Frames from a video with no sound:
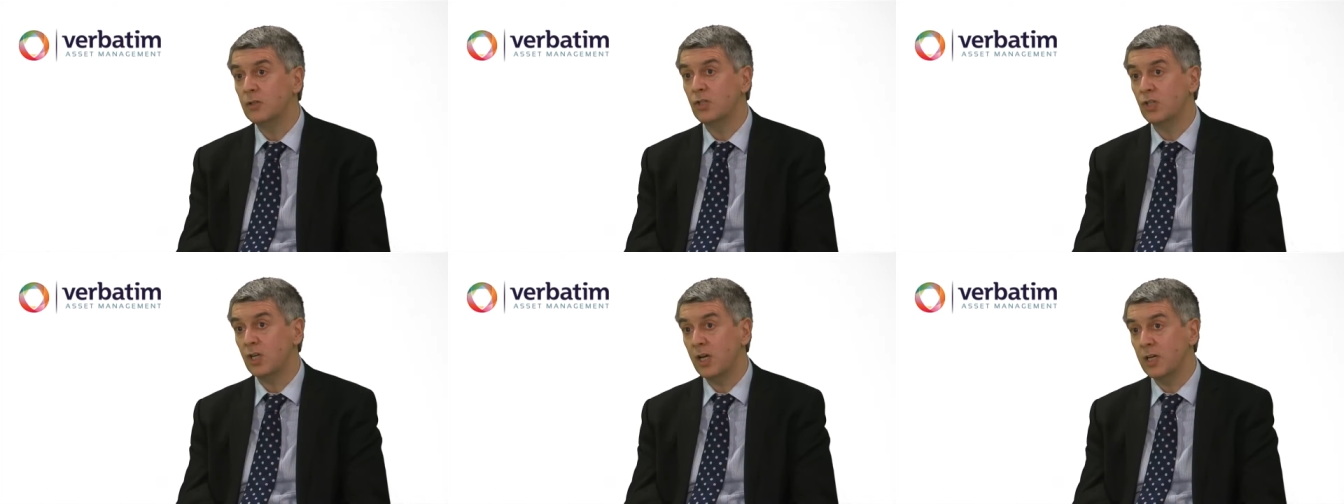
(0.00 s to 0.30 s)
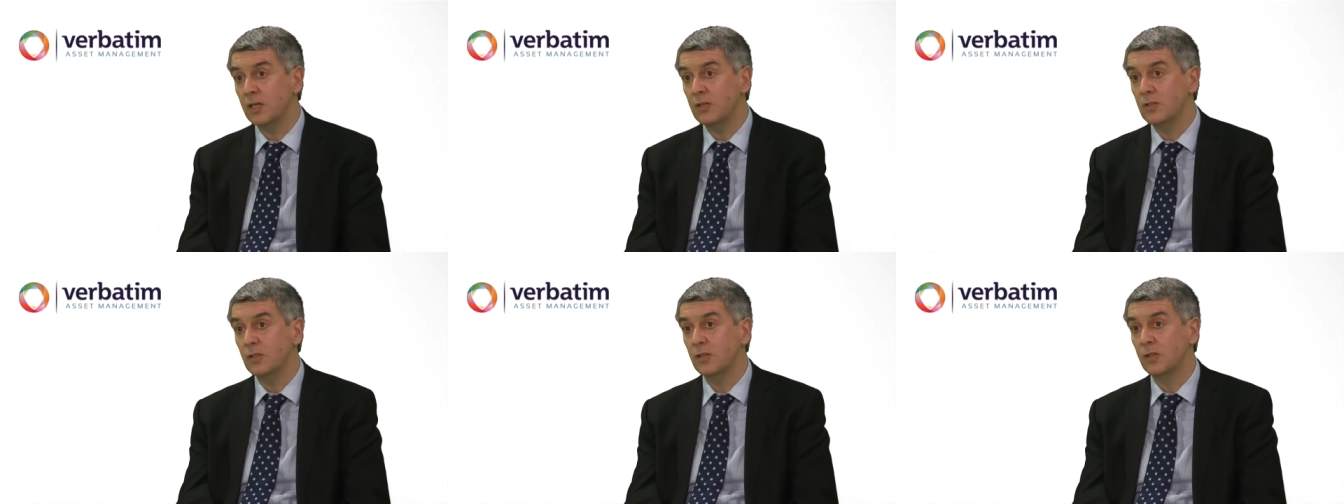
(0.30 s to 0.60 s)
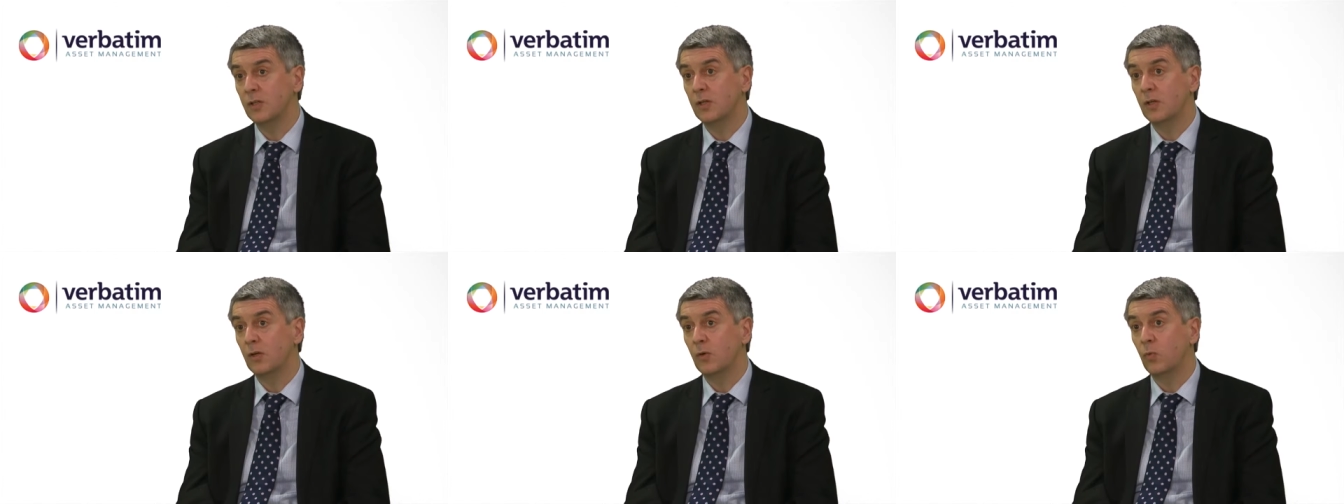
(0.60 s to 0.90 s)
shares
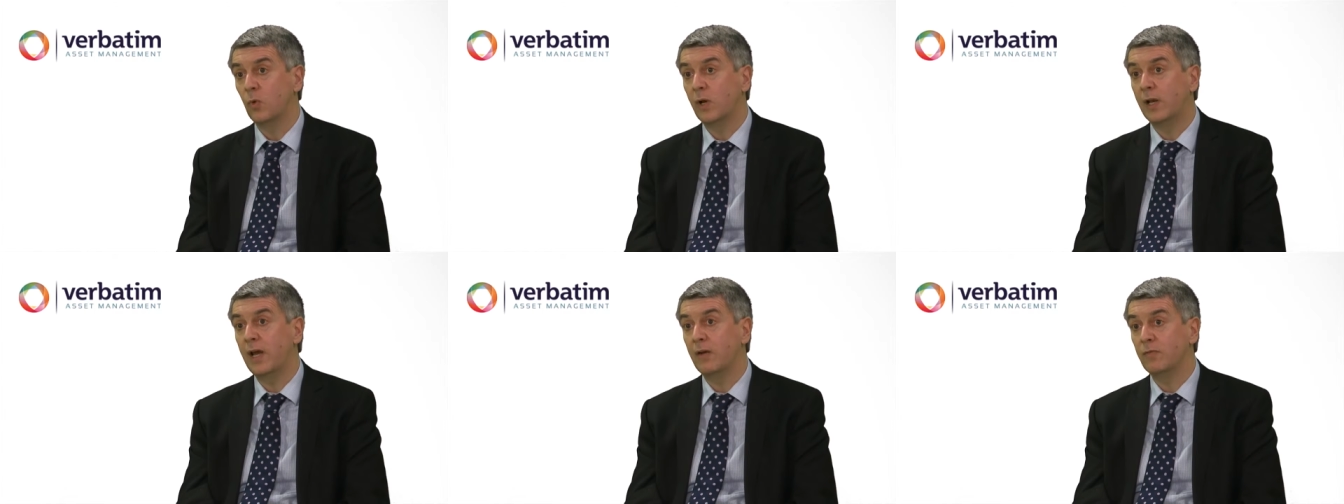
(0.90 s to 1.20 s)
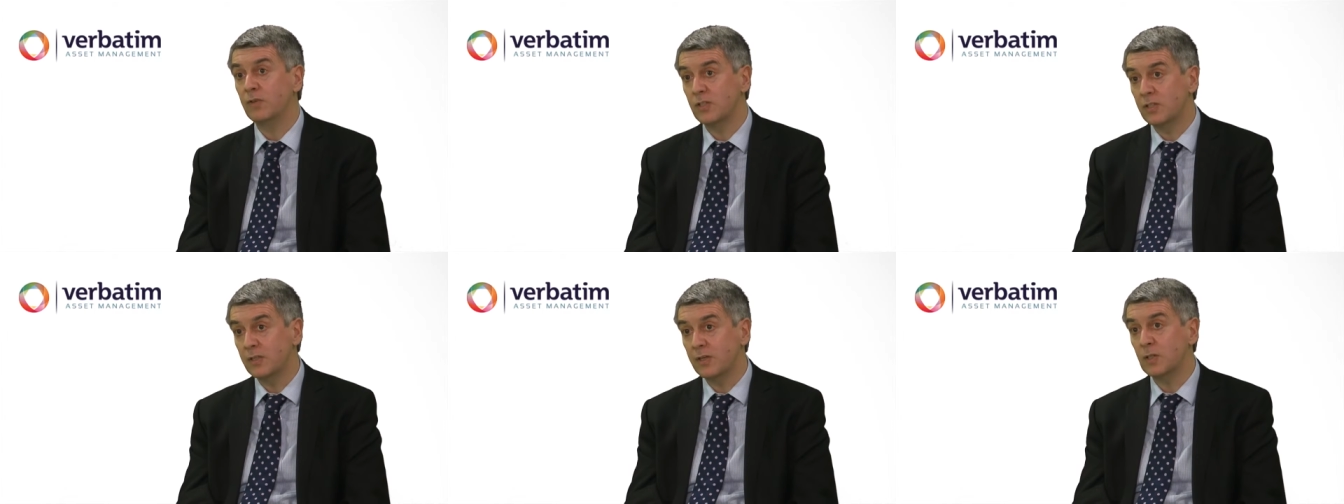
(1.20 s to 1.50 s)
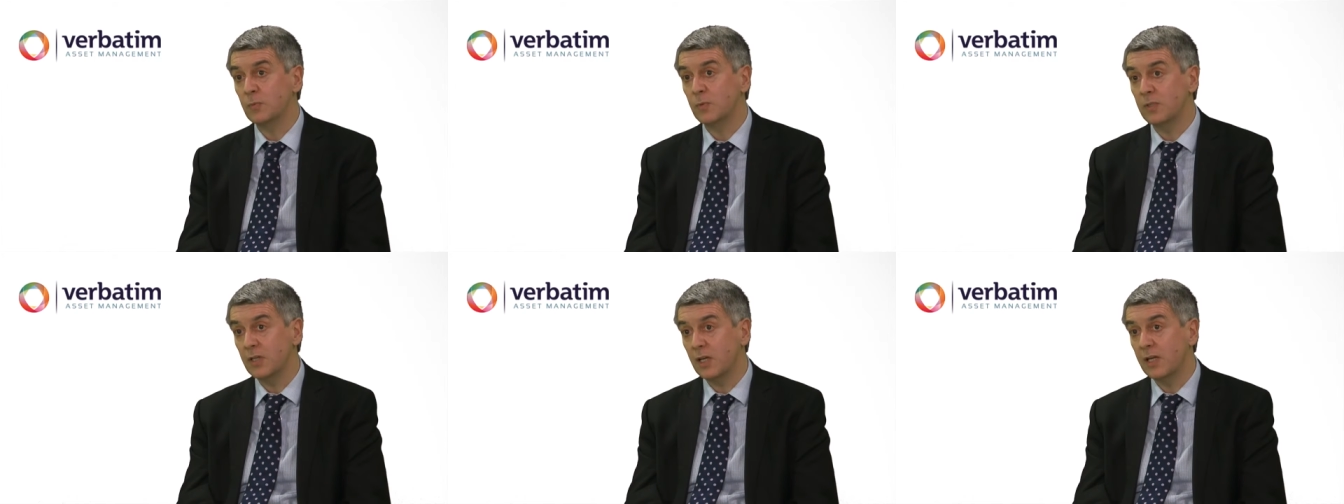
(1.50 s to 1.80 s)
will have a
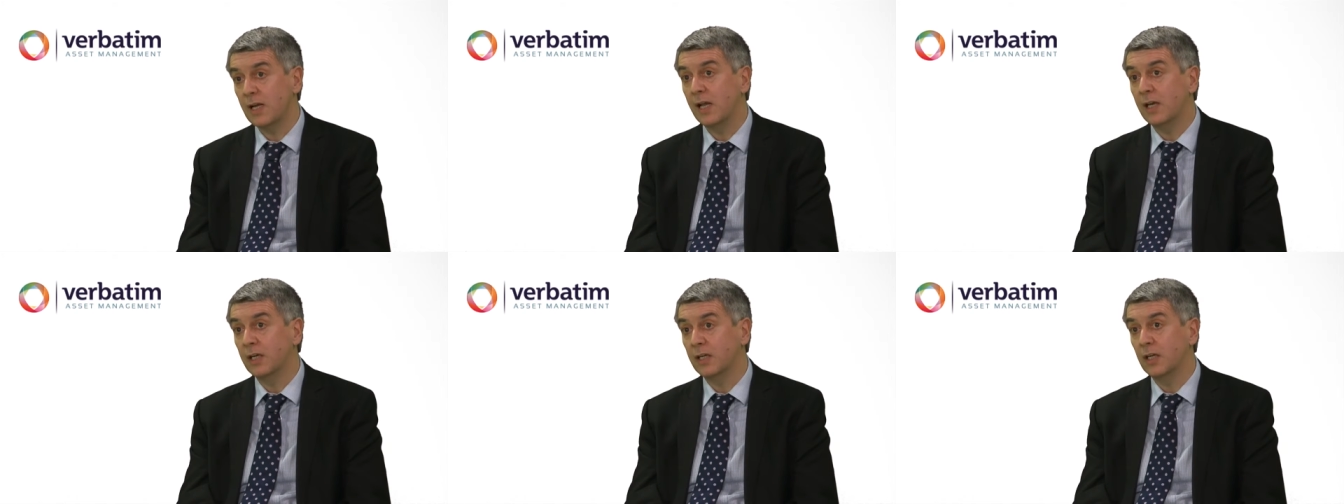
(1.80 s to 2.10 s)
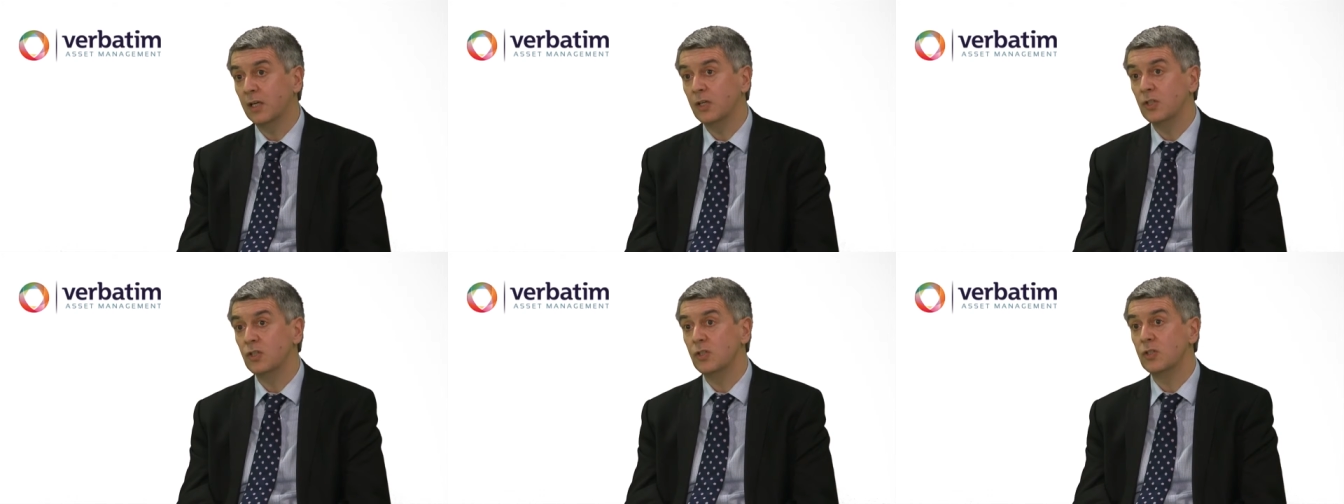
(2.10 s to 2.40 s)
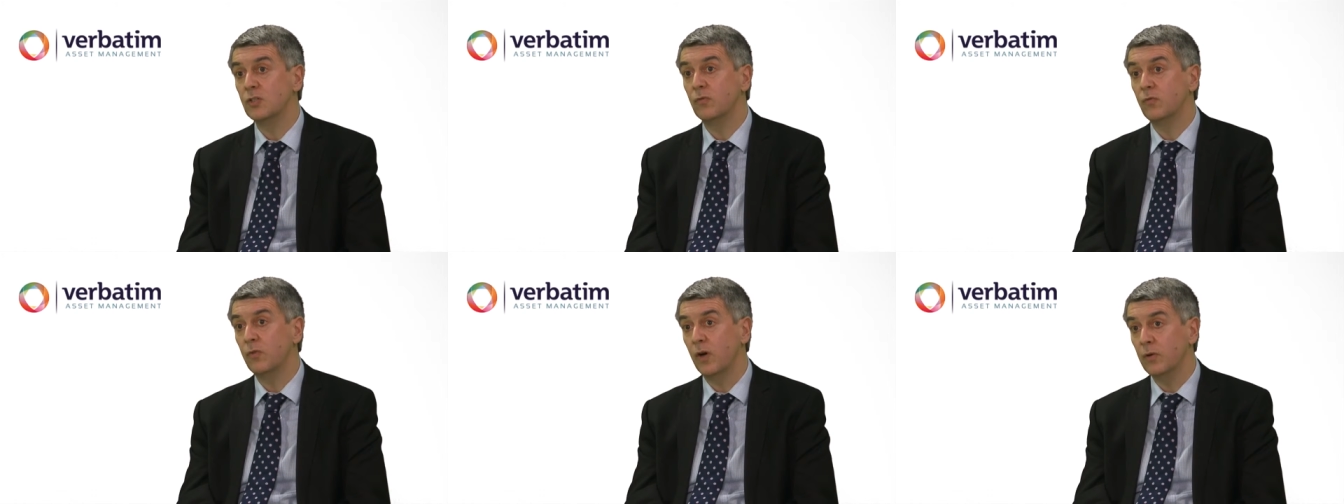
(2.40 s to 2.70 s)
6% allocation
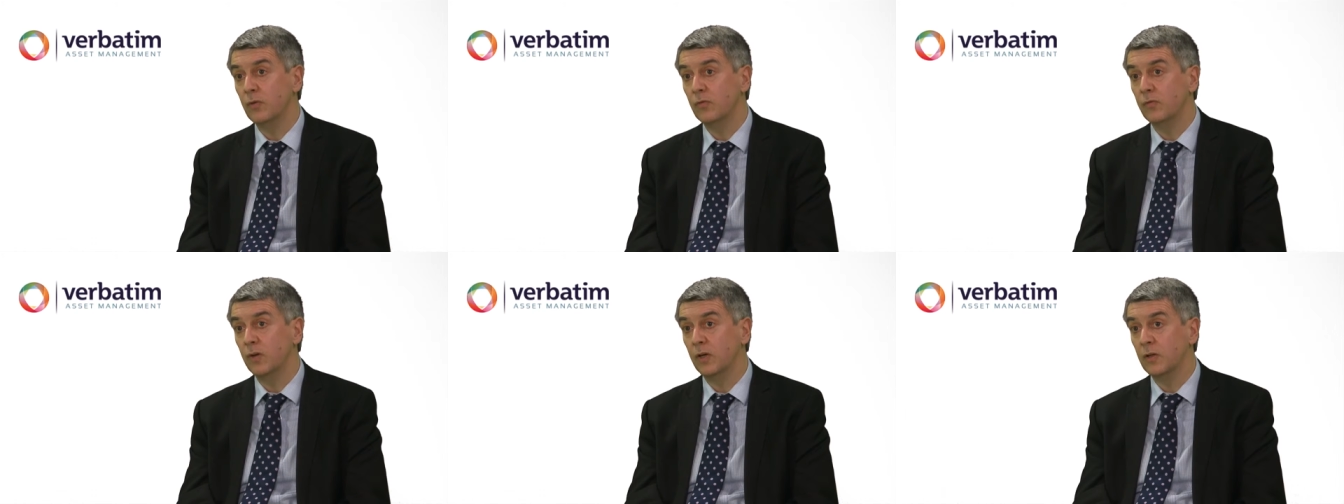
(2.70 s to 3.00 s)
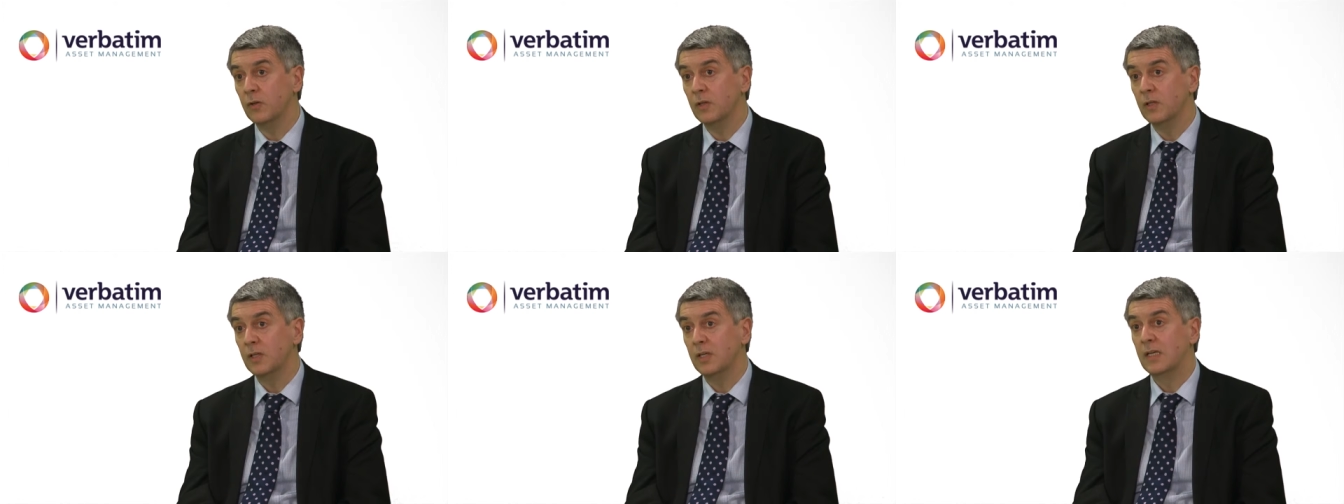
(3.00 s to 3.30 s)
to Vodafone.